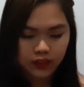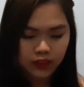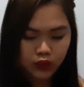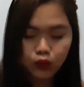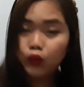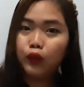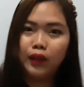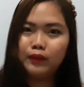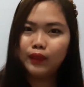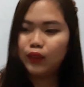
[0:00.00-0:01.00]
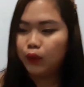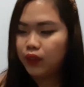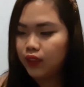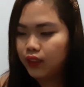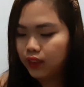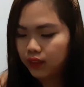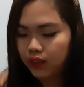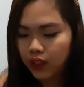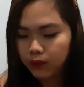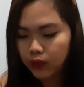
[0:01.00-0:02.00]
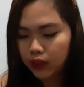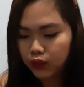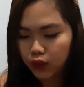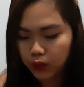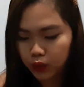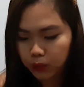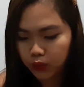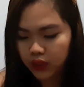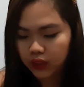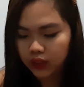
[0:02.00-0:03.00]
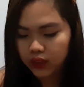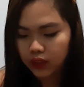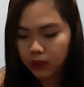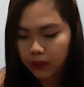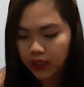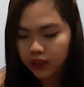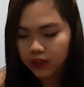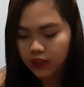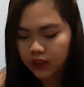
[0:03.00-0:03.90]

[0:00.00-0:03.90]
So no, I'm not going to put it inside the box.